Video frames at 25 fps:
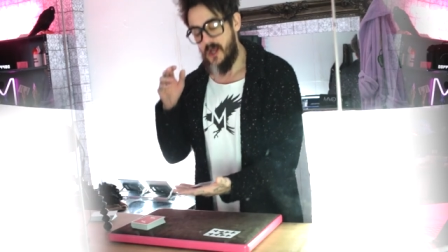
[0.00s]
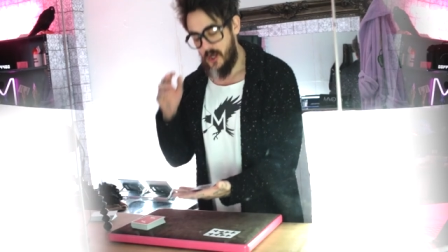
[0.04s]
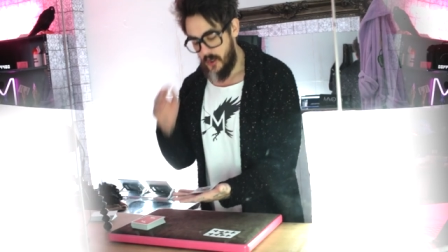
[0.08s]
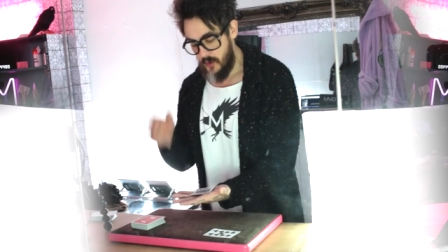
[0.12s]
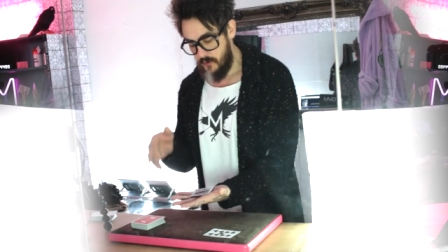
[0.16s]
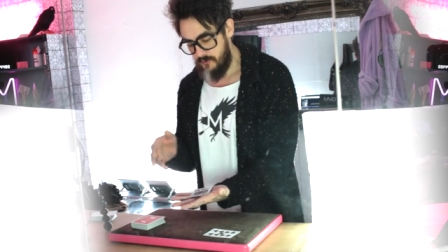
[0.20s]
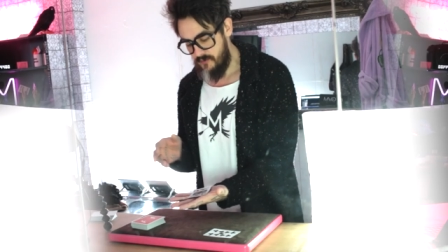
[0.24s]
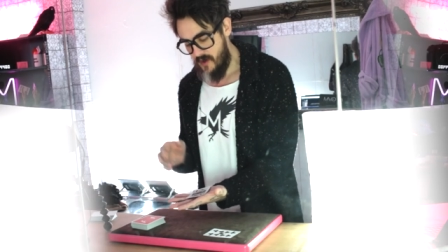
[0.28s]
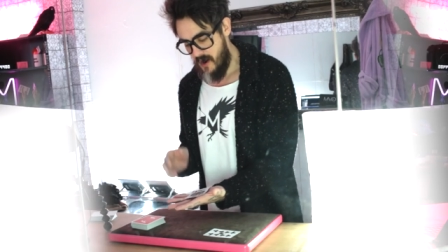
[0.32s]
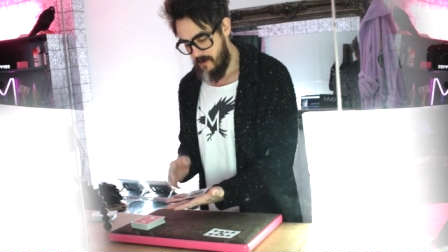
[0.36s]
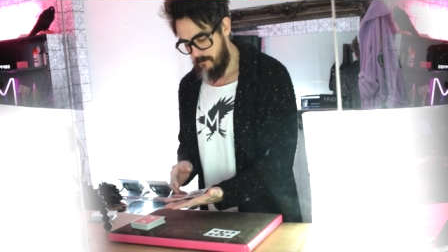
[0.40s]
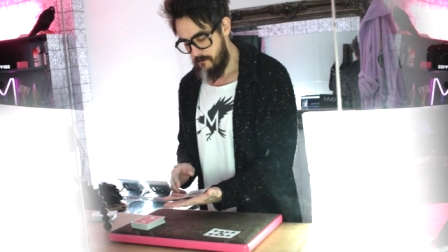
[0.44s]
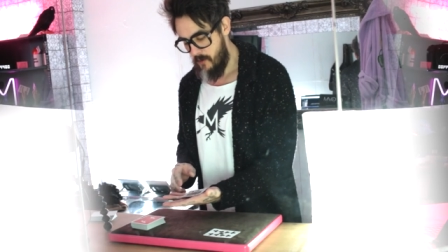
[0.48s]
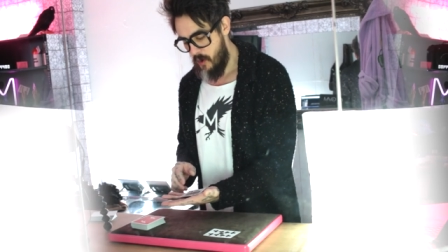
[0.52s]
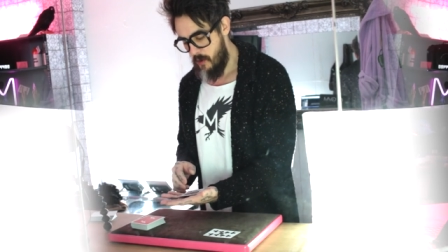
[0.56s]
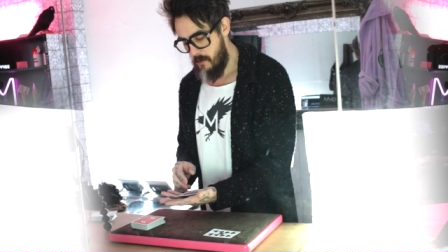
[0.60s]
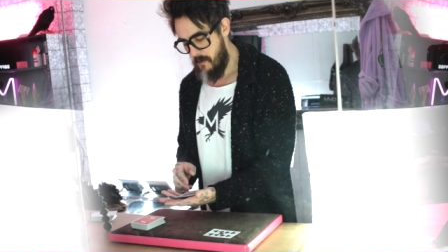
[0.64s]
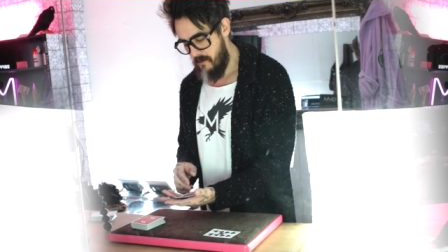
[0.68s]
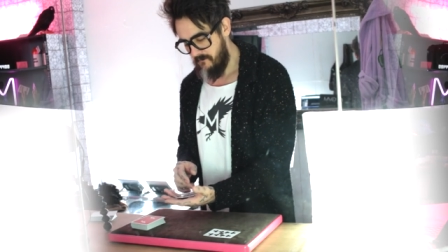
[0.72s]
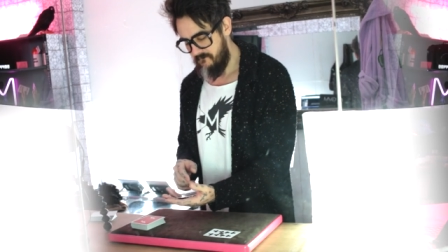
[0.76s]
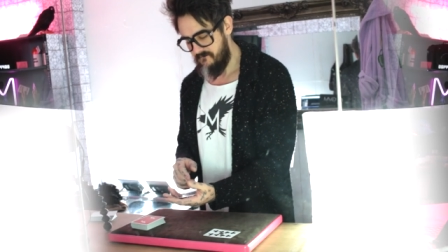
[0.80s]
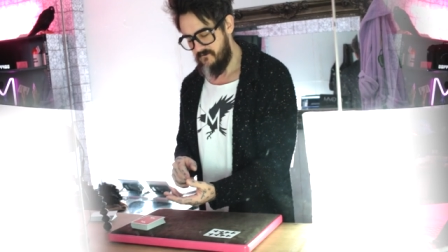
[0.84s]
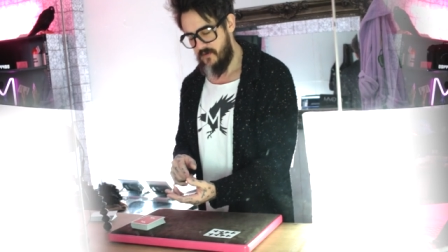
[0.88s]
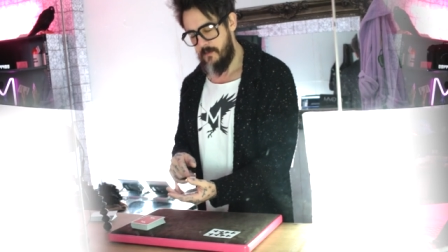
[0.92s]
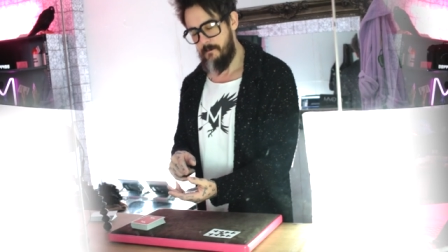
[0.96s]
at that
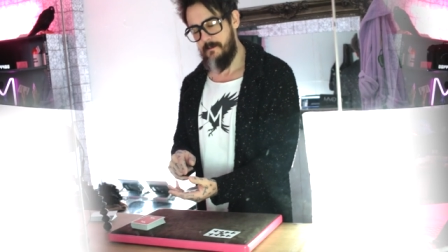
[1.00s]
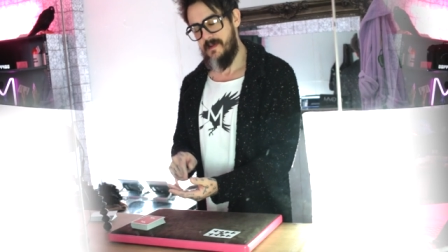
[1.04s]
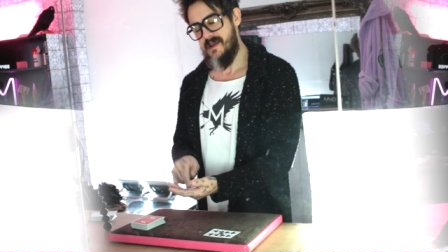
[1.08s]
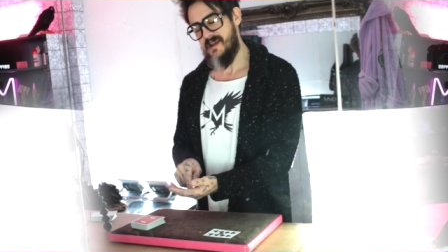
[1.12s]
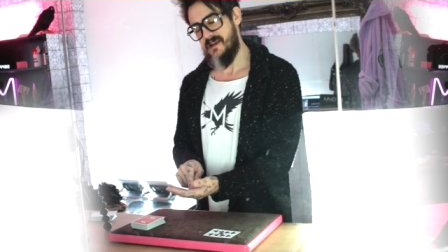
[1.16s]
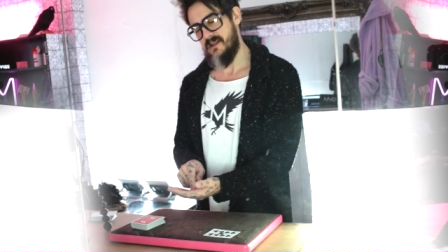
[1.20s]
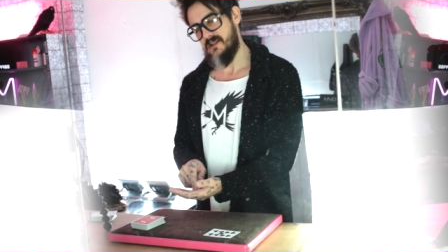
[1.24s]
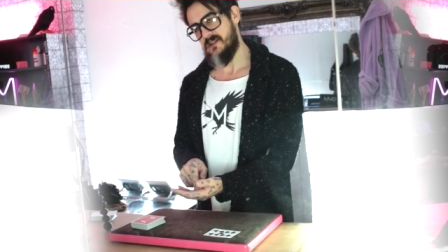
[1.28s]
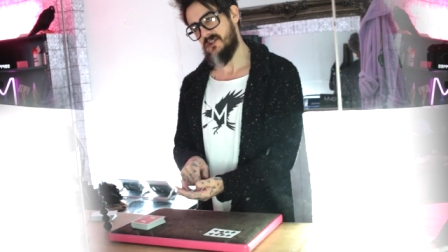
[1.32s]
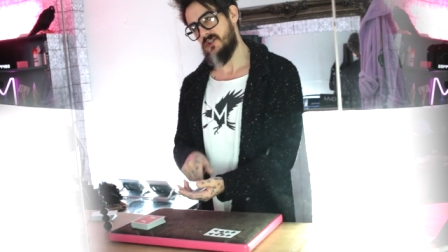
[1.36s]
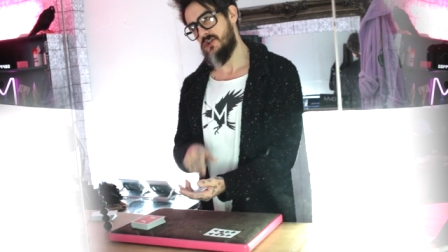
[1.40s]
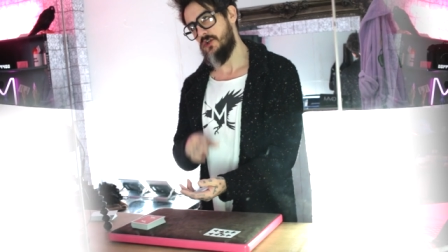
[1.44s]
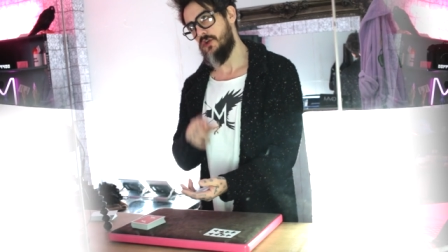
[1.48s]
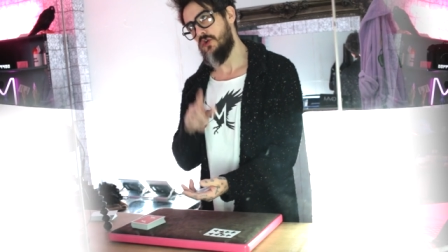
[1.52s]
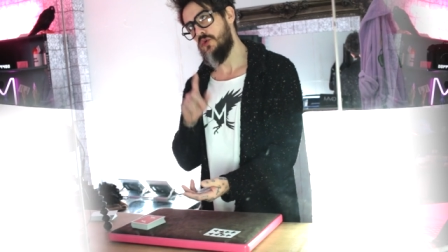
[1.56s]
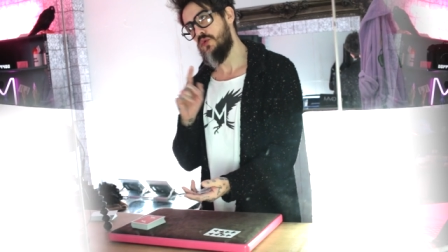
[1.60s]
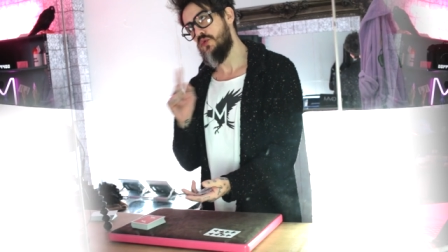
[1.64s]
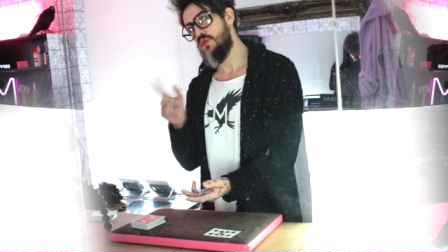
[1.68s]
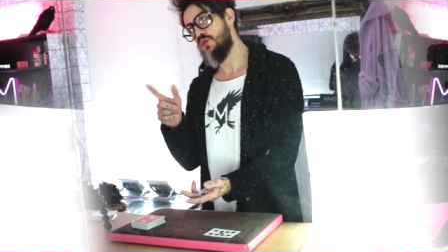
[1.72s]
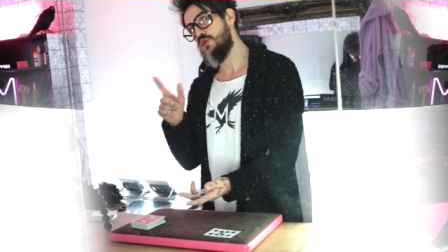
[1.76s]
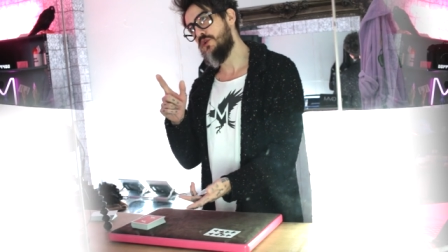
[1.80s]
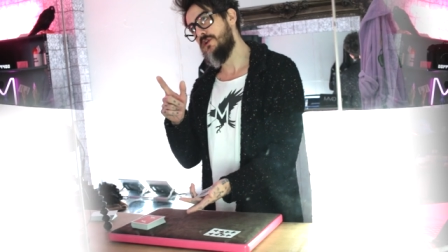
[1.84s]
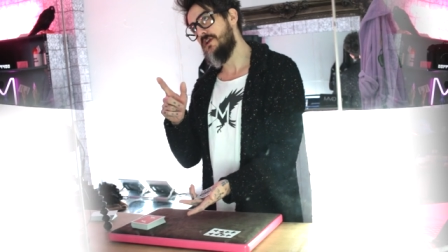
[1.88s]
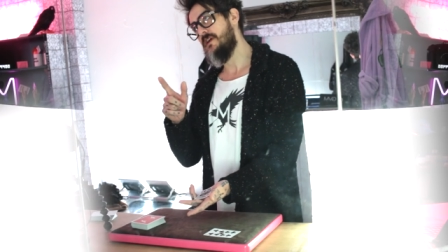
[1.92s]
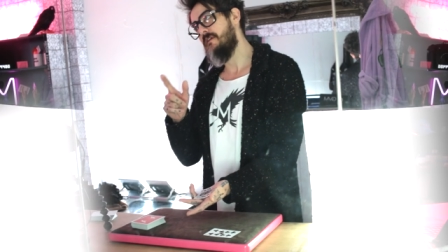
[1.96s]
moment for me it's
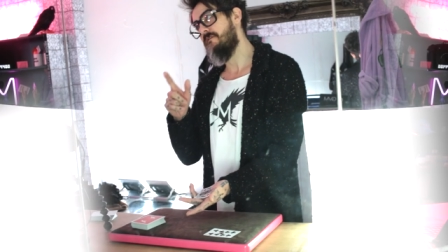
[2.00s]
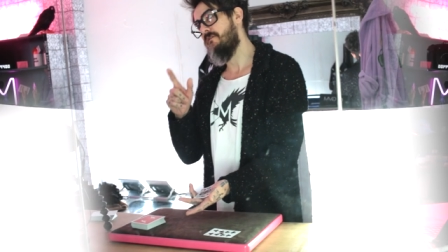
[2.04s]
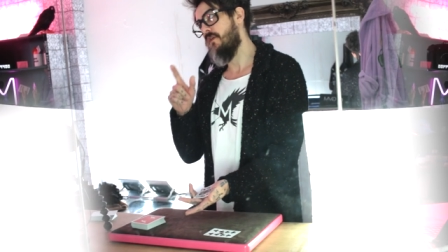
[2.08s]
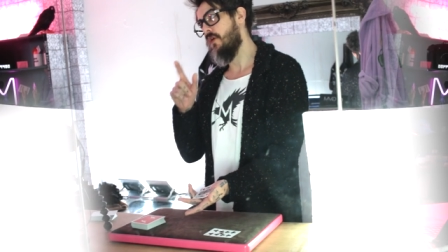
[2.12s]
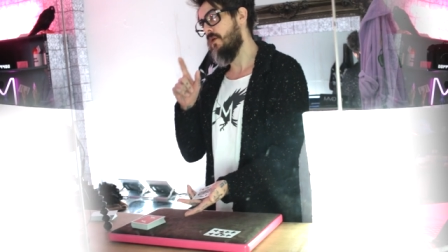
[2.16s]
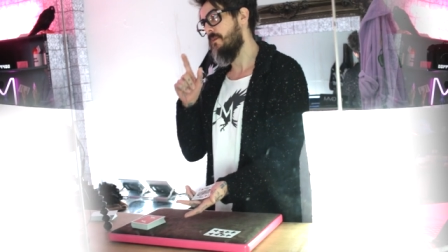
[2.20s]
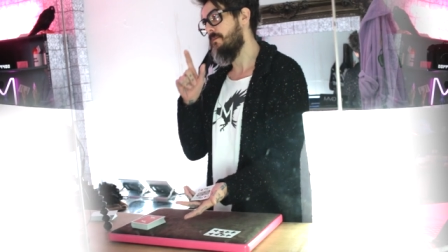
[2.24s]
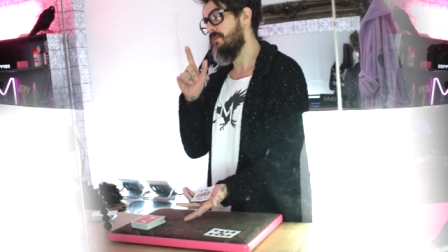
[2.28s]
usually for